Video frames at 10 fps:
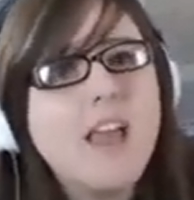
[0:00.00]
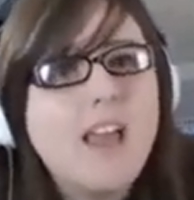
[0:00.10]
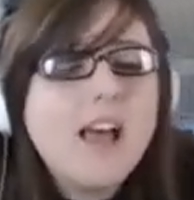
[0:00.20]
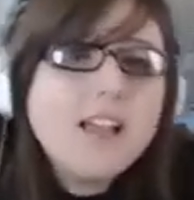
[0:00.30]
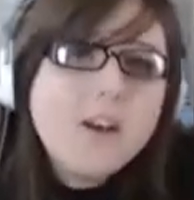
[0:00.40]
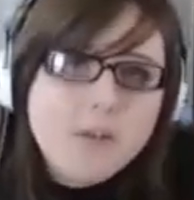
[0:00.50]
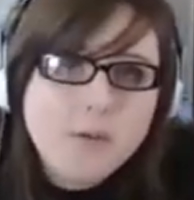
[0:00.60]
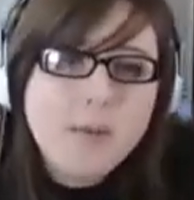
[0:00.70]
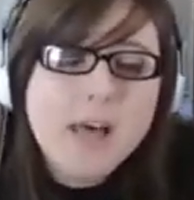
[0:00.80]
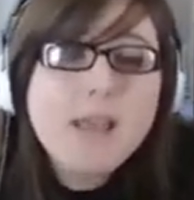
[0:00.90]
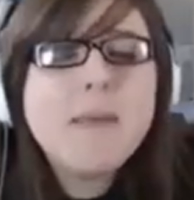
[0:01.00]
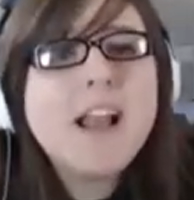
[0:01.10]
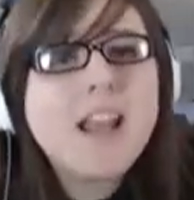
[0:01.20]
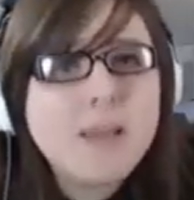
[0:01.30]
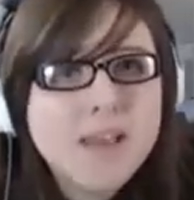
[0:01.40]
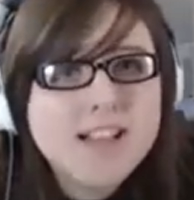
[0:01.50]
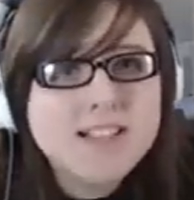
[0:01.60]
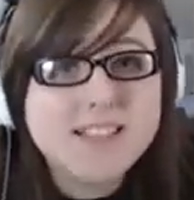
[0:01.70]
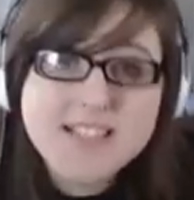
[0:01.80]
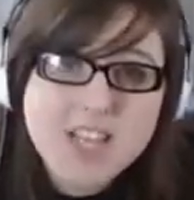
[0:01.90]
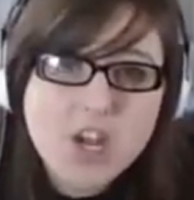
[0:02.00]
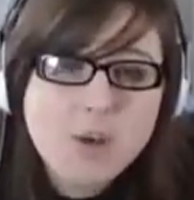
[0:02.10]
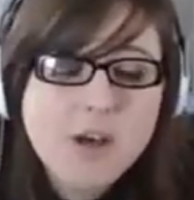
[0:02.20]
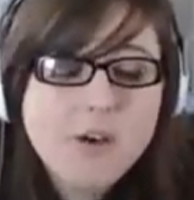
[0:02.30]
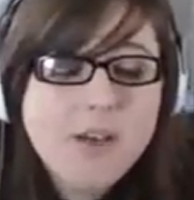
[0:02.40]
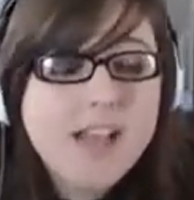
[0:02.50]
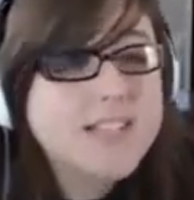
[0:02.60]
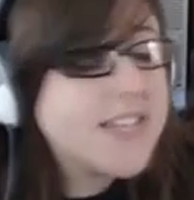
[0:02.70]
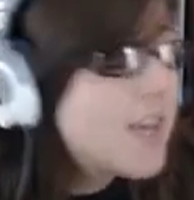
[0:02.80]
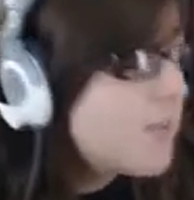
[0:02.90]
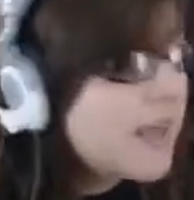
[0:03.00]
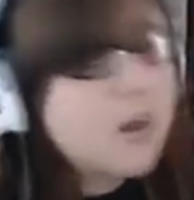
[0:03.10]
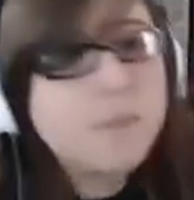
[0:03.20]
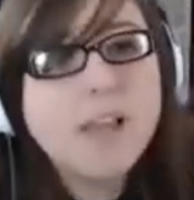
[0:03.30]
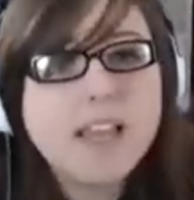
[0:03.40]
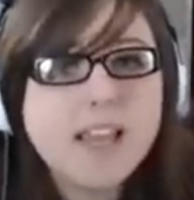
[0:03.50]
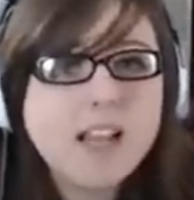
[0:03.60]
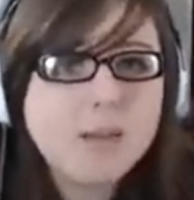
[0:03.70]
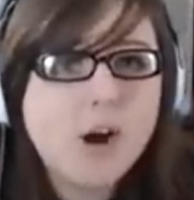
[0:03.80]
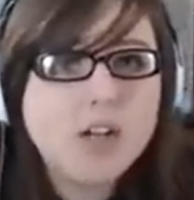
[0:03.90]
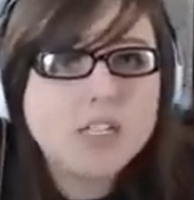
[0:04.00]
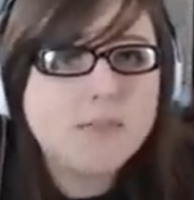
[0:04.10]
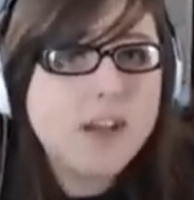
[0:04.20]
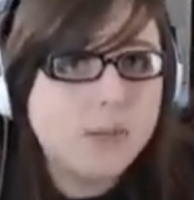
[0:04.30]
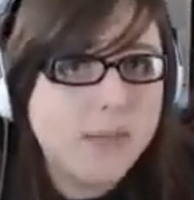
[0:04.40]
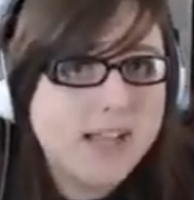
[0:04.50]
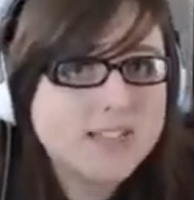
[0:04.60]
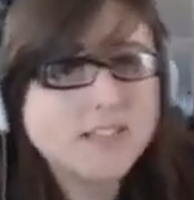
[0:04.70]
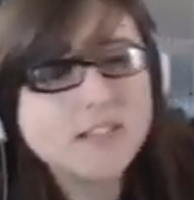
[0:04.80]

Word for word: Hello, everybody. My name is LyziNoPo, and today we are playing Kingdom Hearts Final Mix.